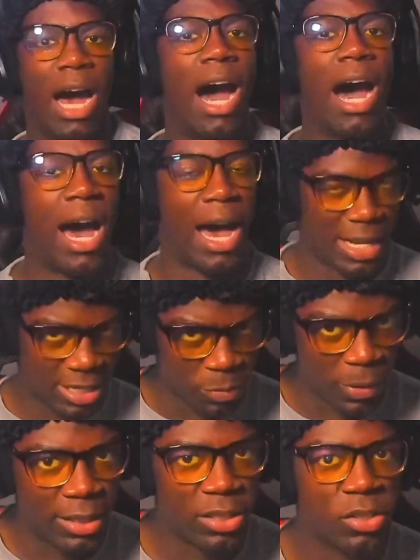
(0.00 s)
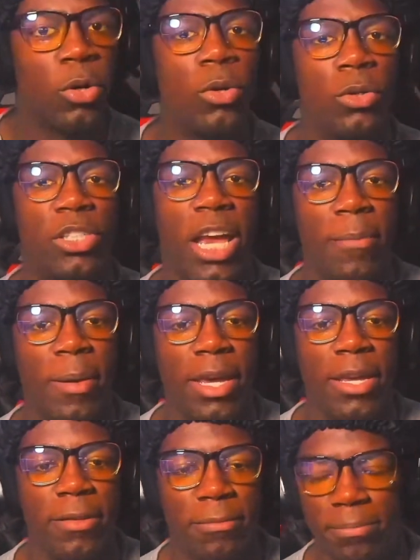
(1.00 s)
How does this relate to school,
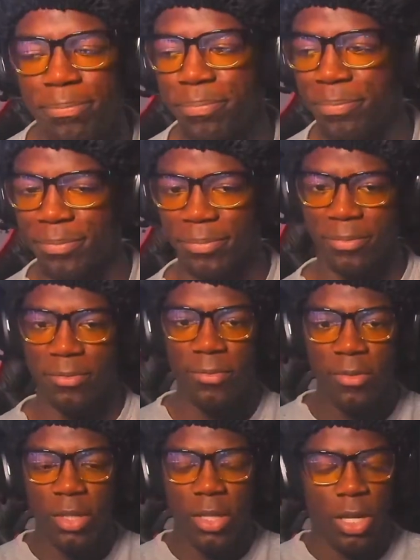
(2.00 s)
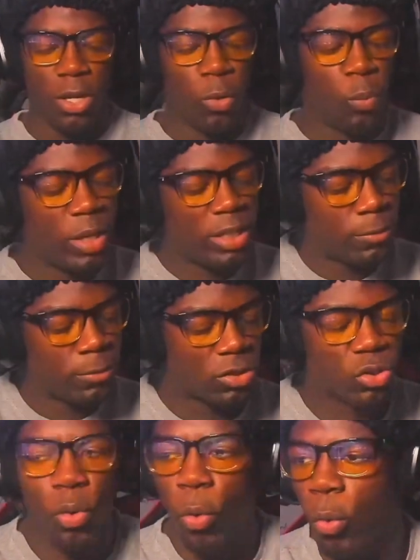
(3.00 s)
JB? With
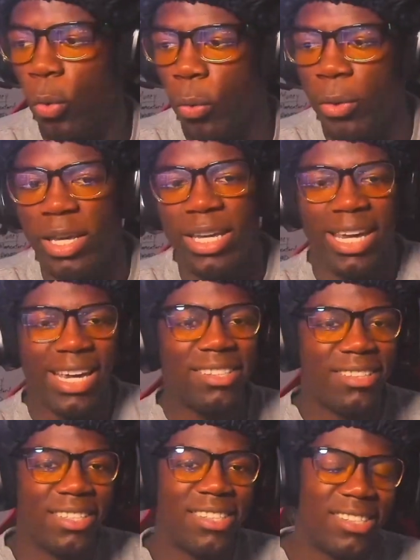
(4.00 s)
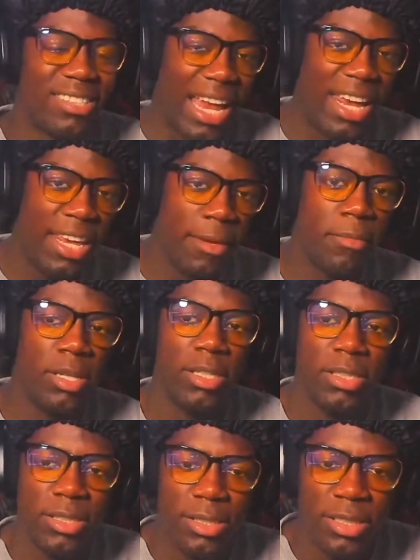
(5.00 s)
school, it's the same
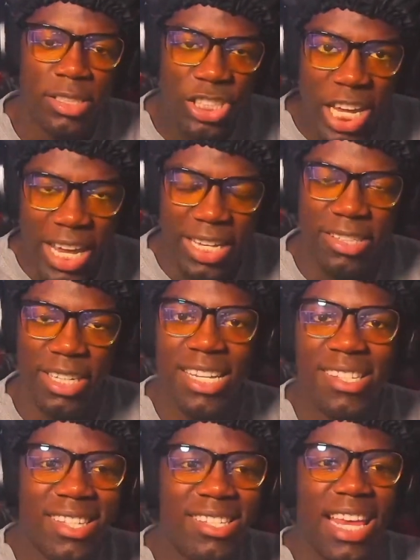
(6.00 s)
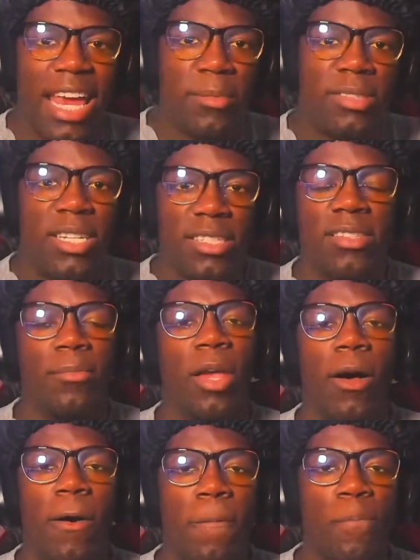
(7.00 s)
shit. It's the same system,
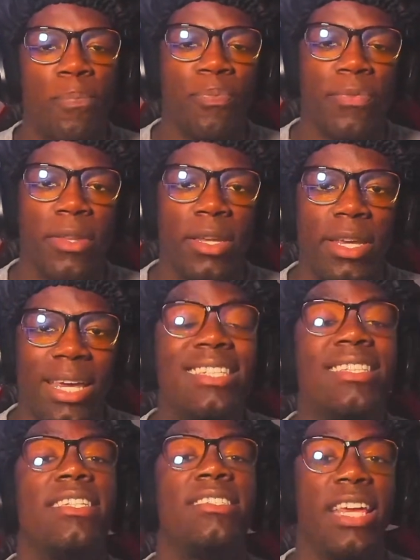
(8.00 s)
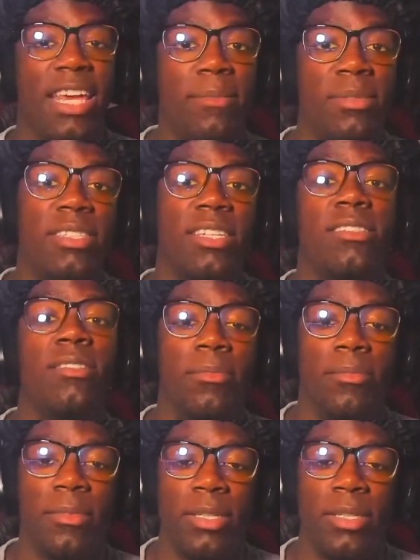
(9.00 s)
y'all. It's the same system.